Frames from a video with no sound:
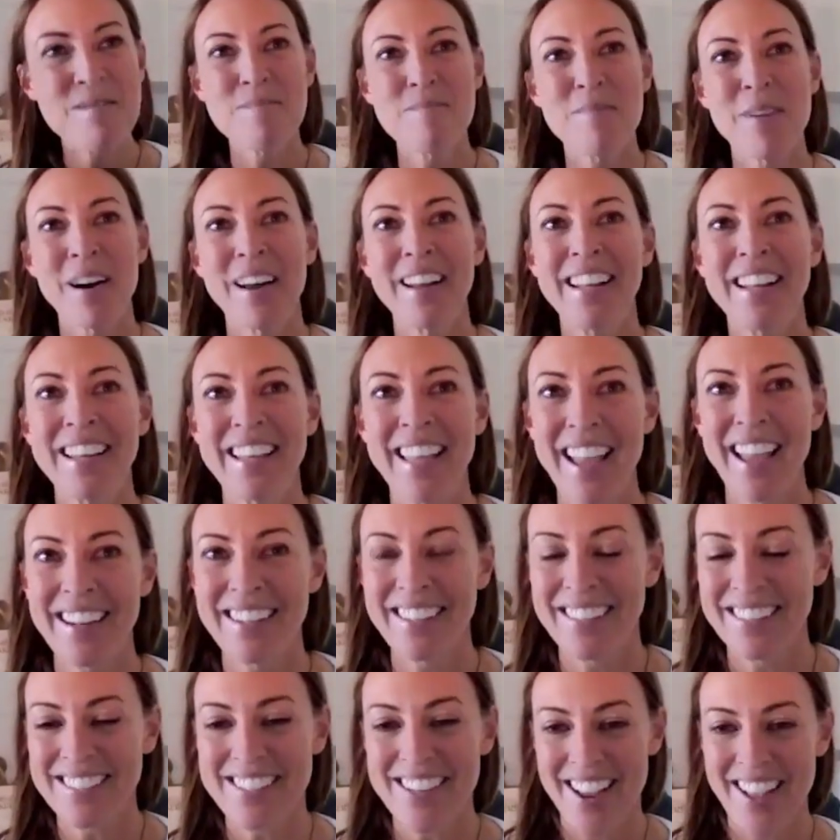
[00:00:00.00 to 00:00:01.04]
But it can
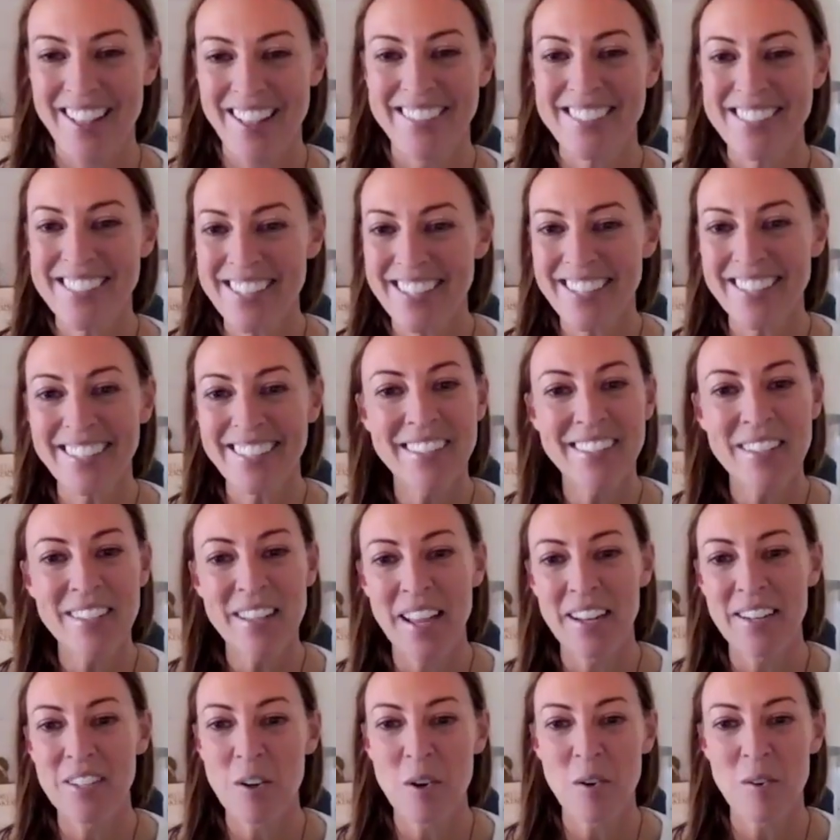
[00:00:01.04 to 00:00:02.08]
get challenging,
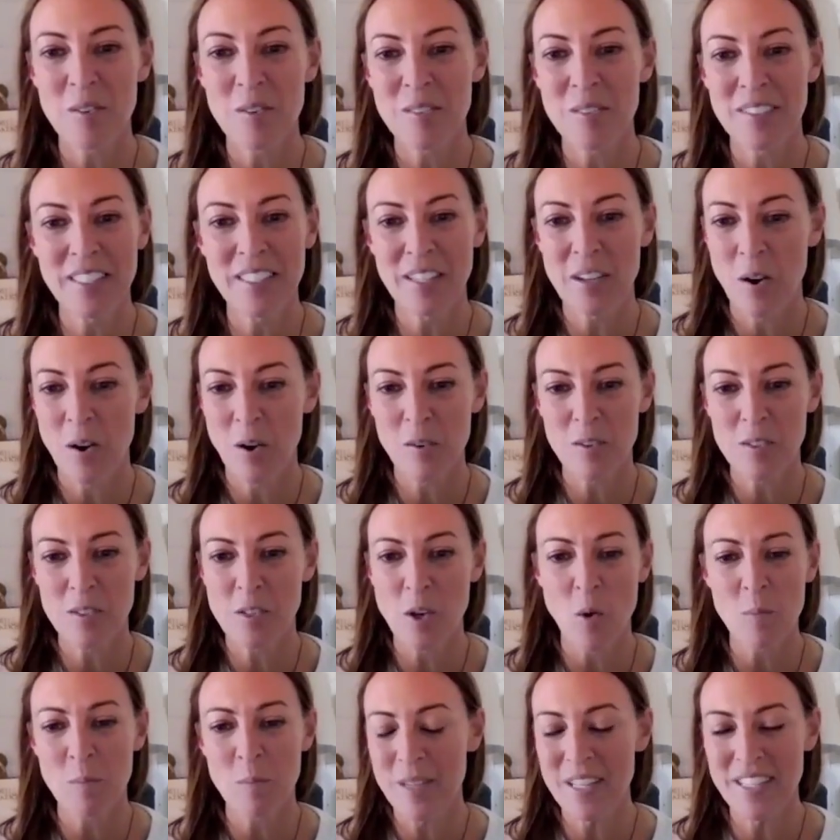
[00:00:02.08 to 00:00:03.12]
and
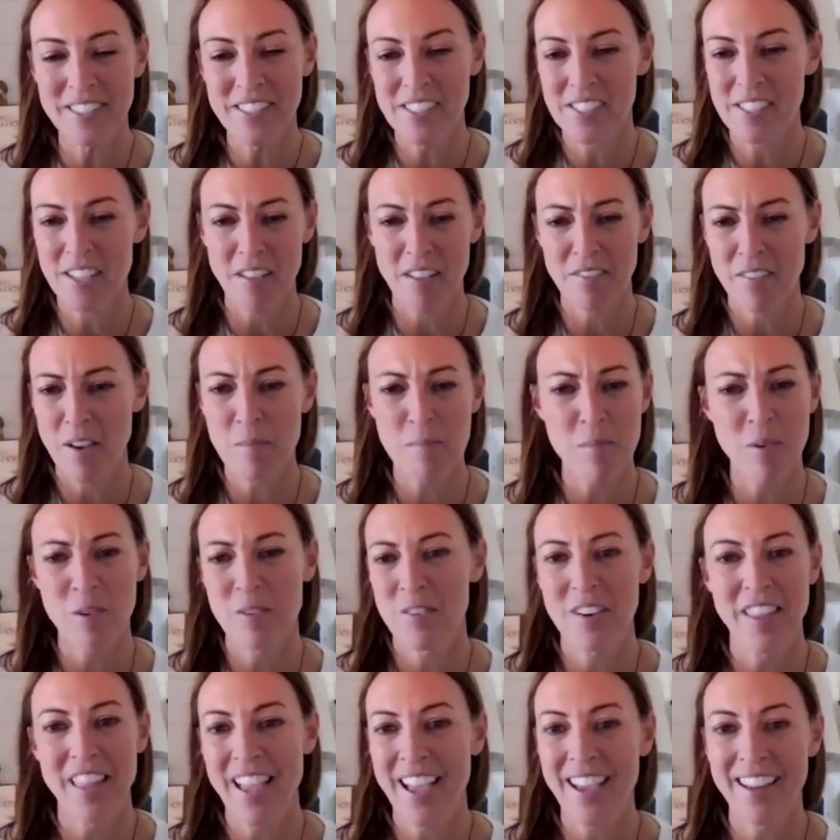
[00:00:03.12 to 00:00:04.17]
don't beat yourself up
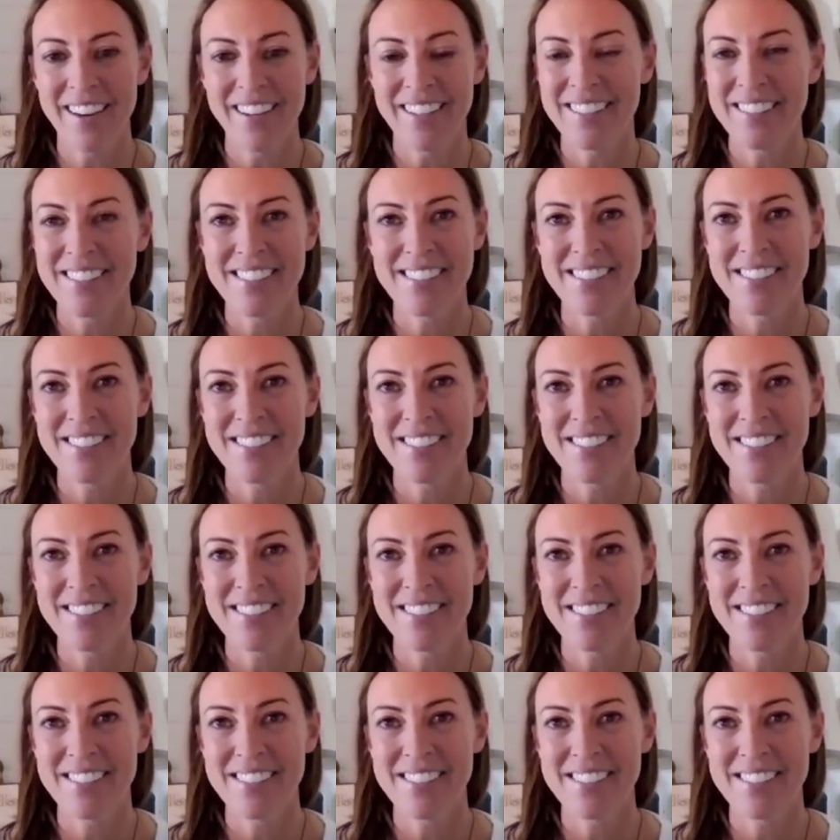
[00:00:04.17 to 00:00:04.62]
over that.